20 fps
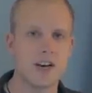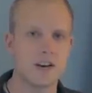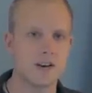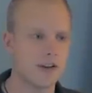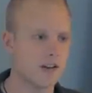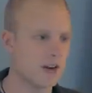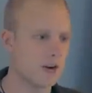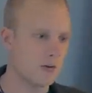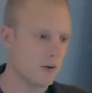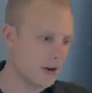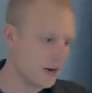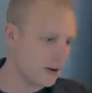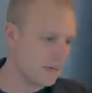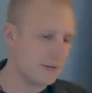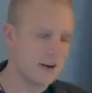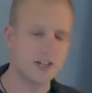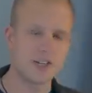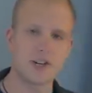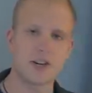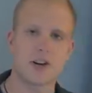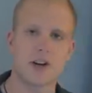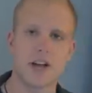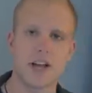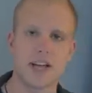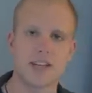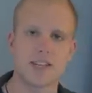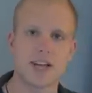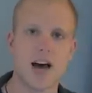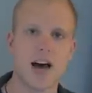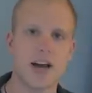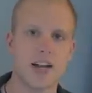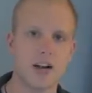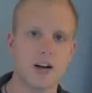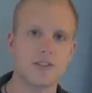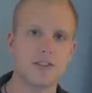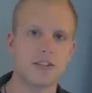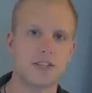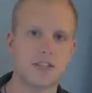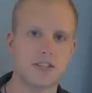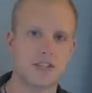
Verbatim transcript: you know, where you measure your kid's height on this